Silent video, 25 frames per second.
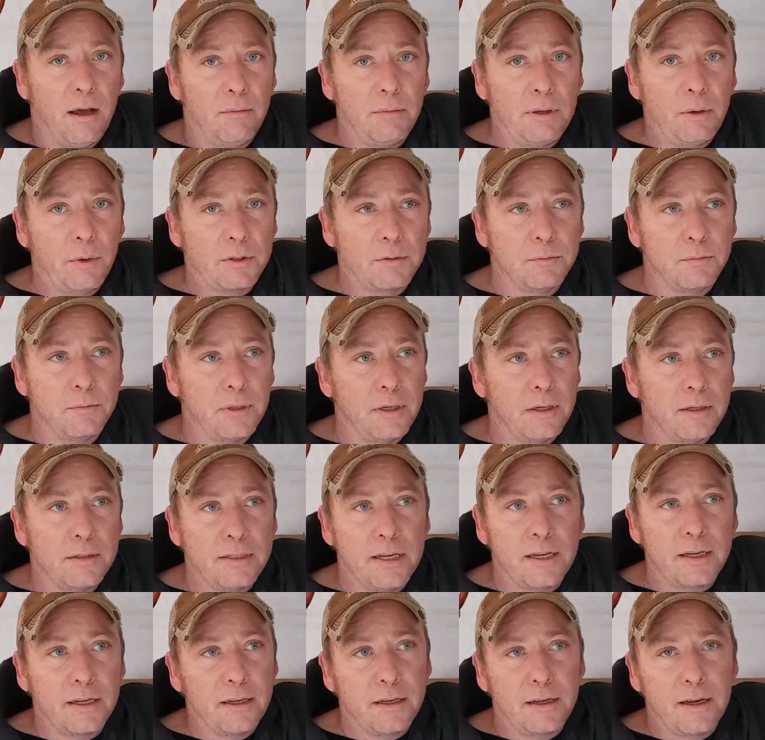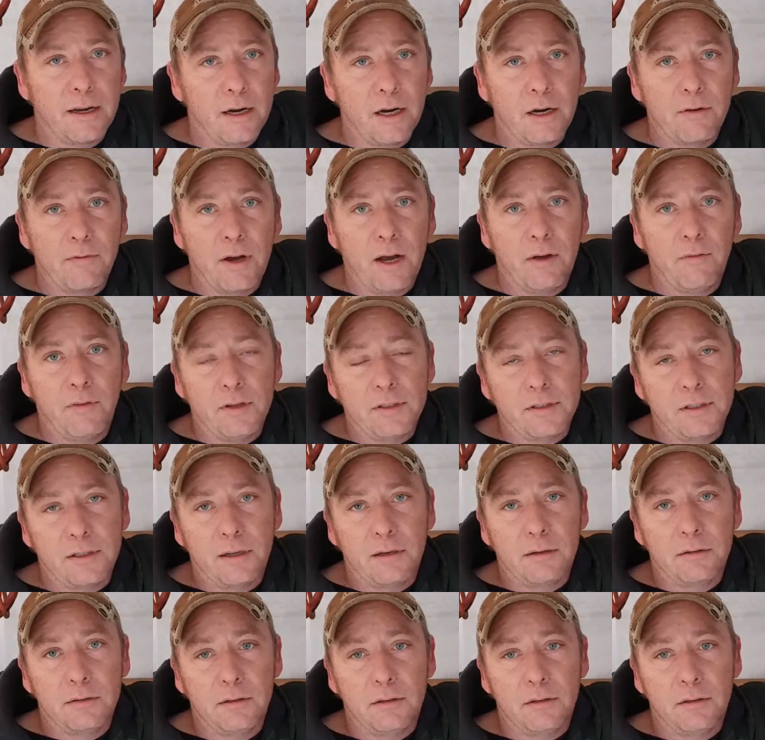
He wasn't being taken care of, obviously,